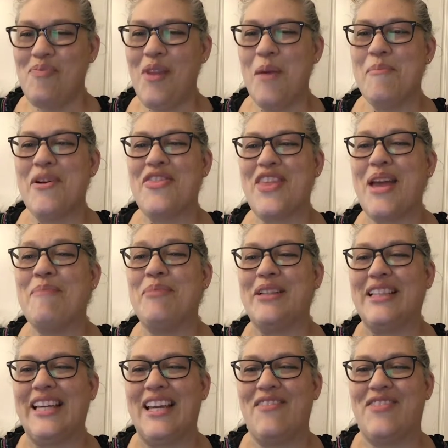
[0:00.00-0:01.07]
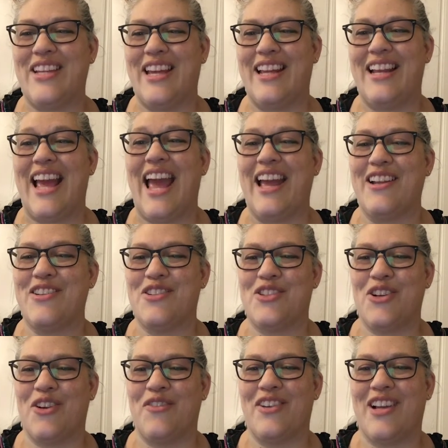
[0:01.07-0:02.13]
but they believed in and
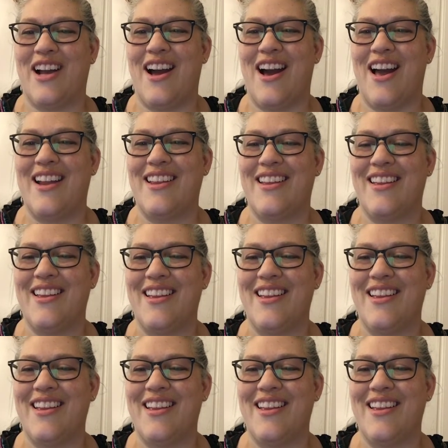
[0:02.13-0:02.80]
served God.